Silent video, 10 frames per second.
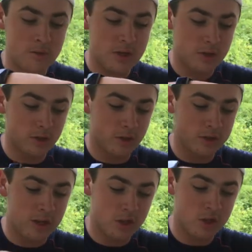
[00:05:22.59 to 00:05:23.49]
each little
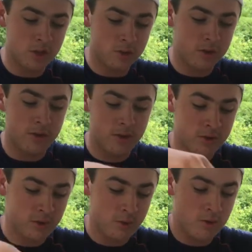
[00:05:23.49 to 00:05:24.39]
section with
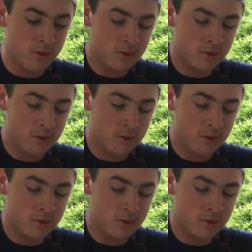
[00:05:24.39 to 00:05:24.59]
soil.